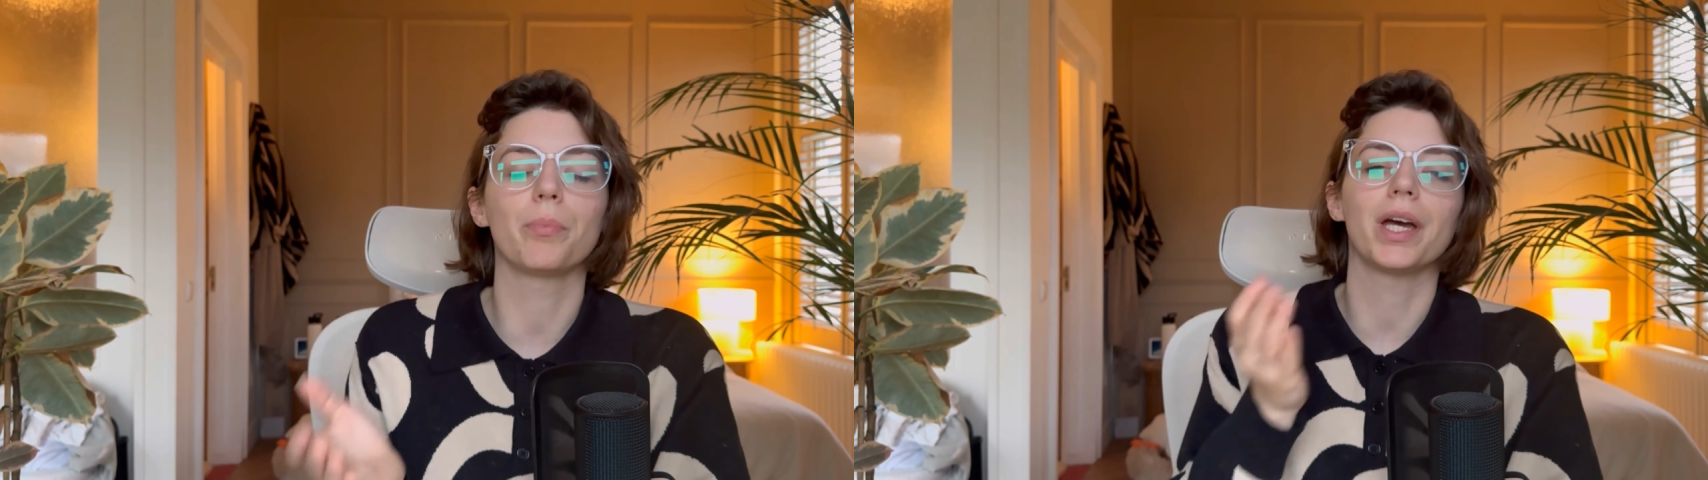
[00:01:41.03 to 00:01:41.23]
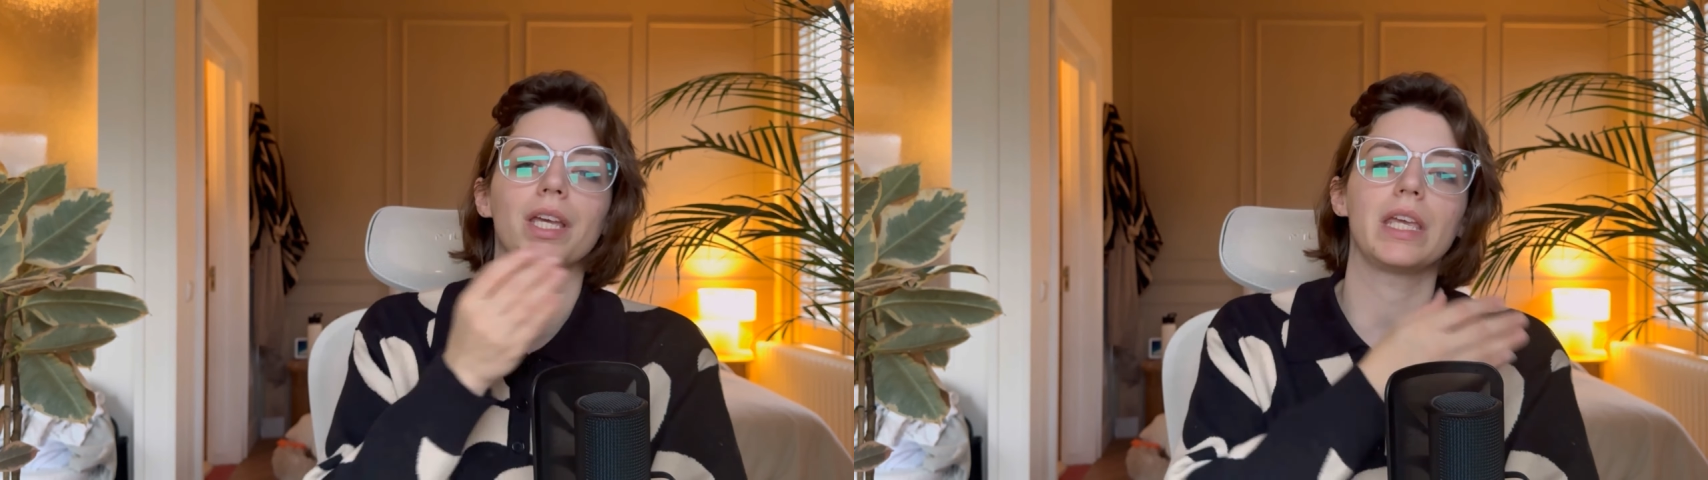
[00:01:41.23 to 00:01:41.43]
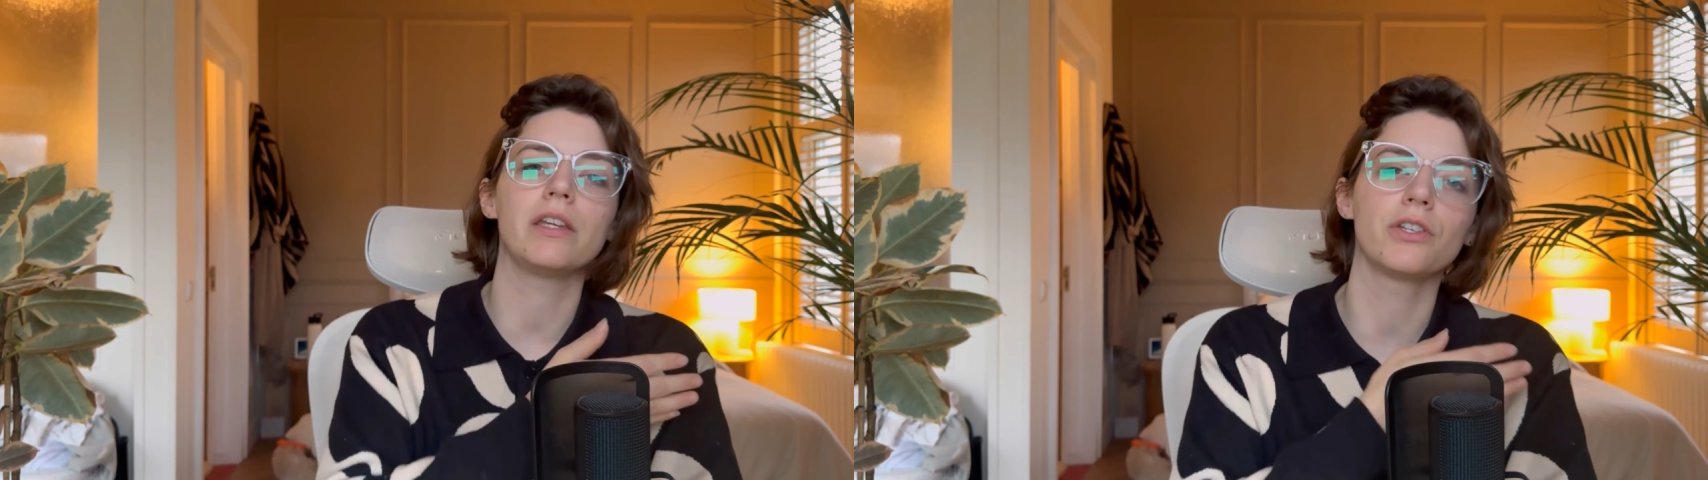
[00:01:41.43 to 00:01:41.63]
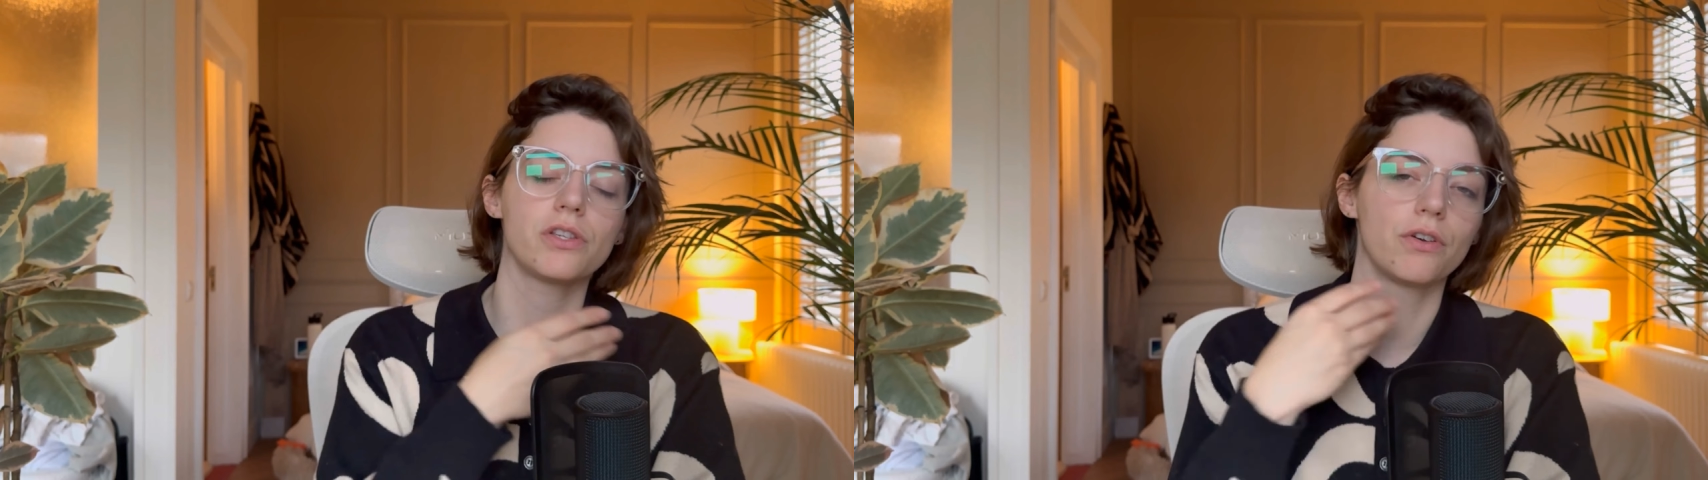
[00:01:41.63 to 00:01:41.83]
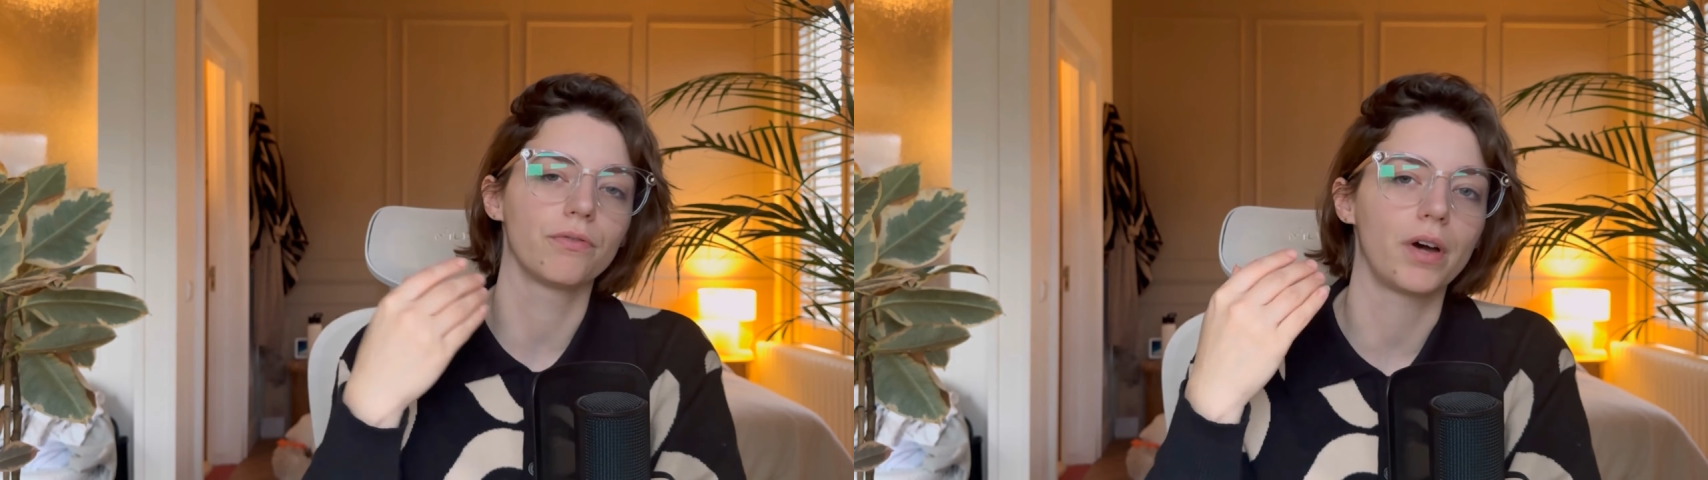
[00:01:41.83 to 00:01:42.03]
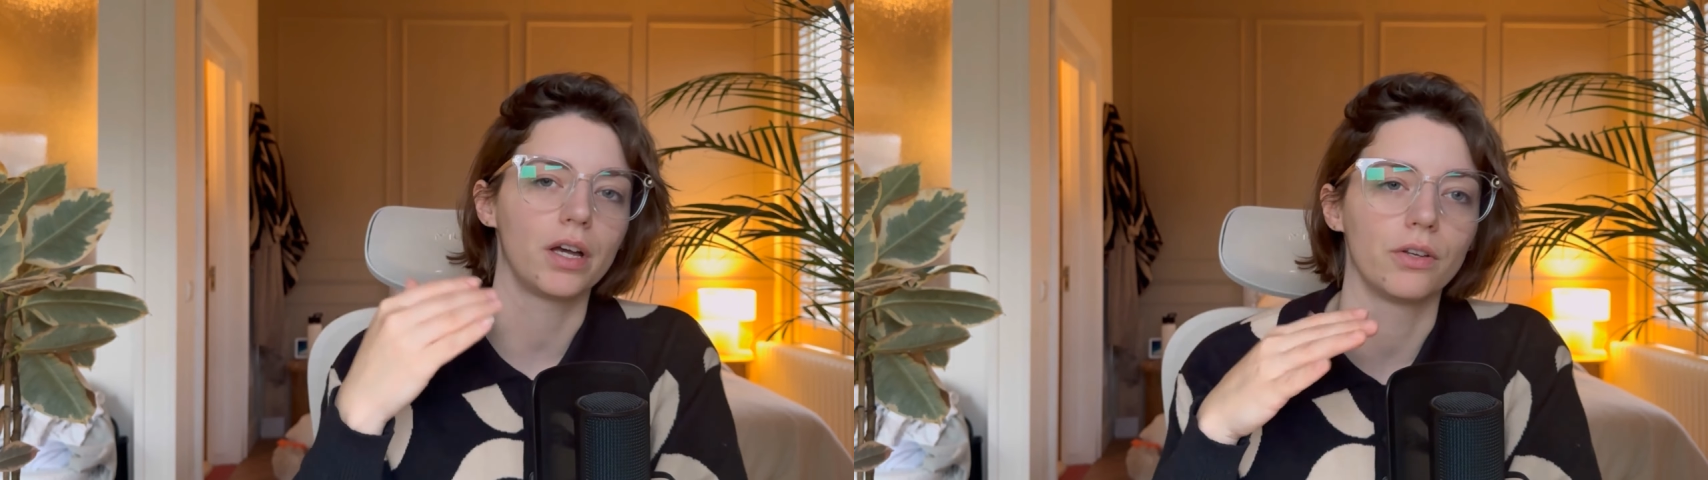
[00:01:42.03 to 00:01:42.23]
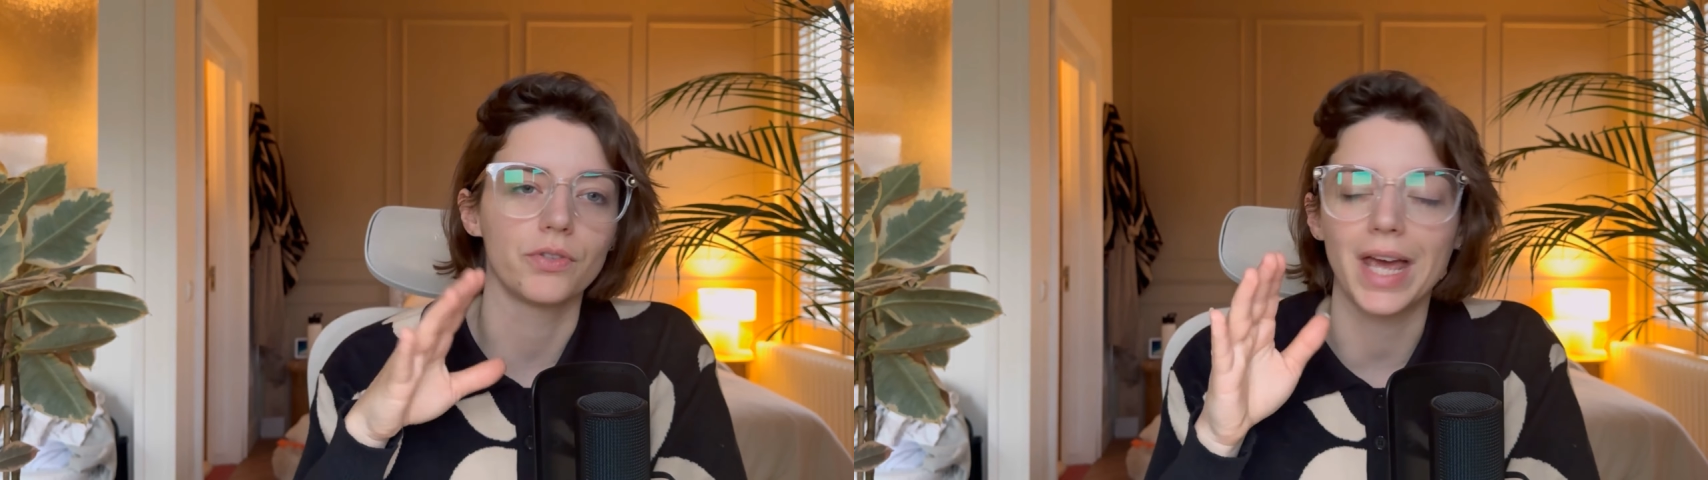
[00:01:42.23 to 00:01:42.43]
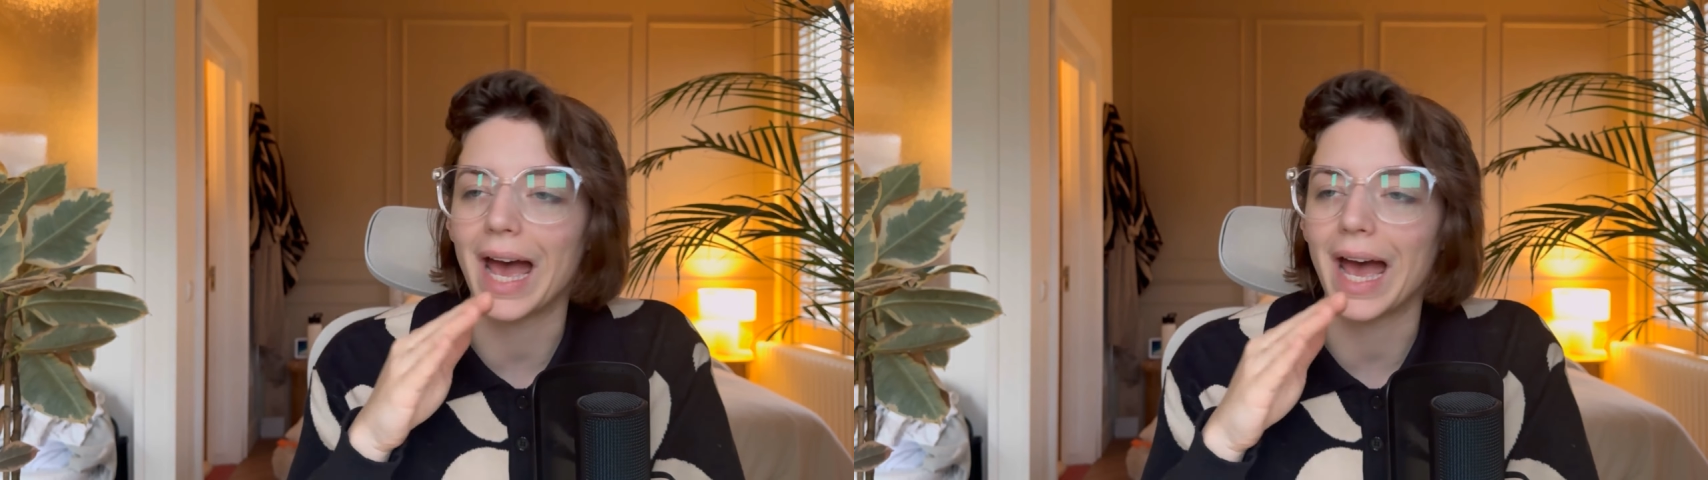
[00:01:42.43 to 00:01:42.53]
back into your files